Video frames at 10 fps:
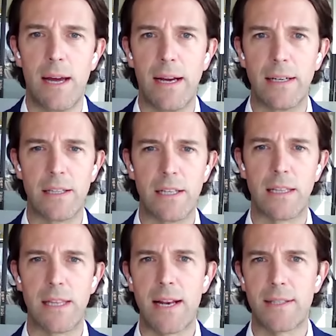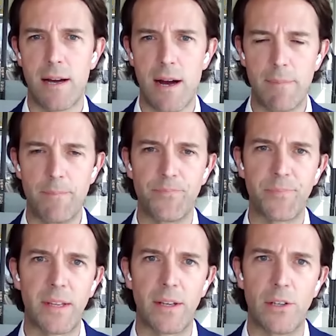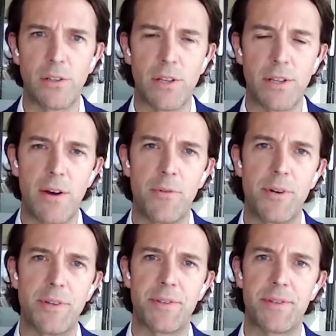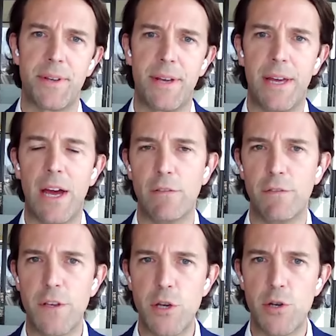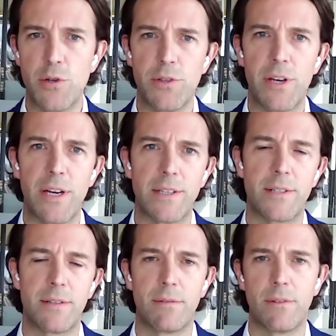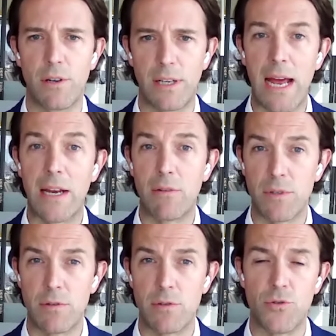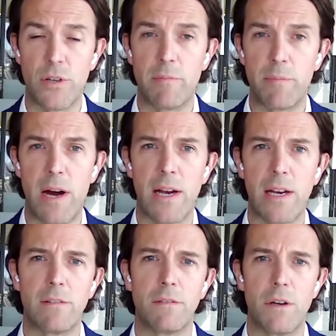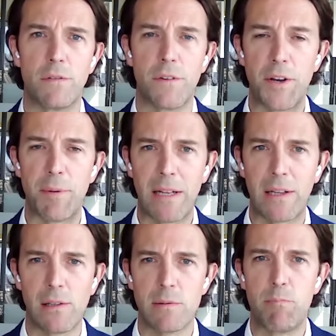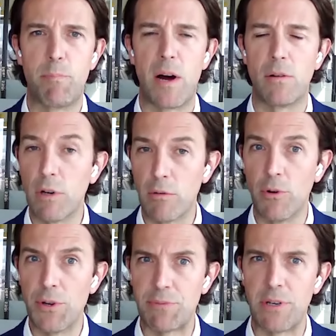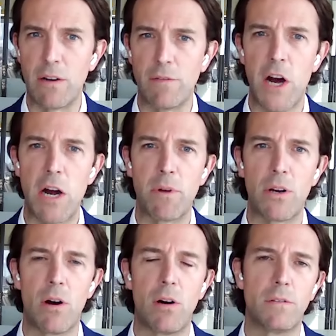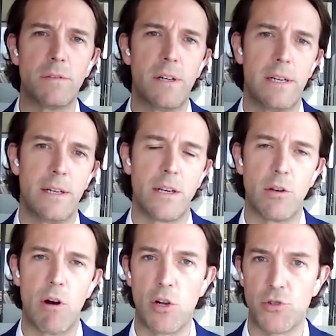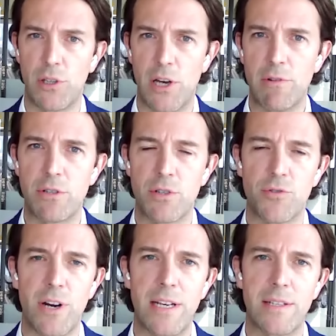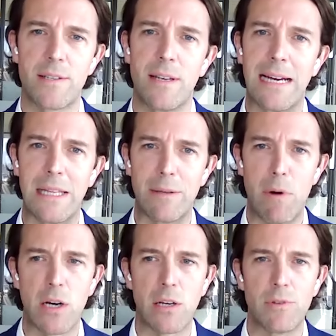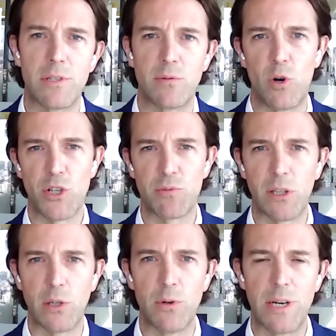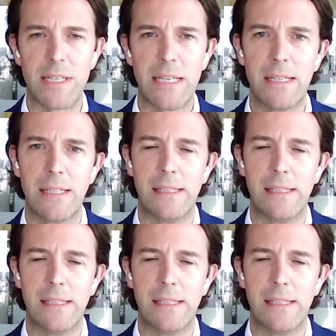And I think at that time, that there was a view that, again, this was driven by, fundamentals, but we were also in an environment of, ultra low interest rates and the market was awash with liquidity.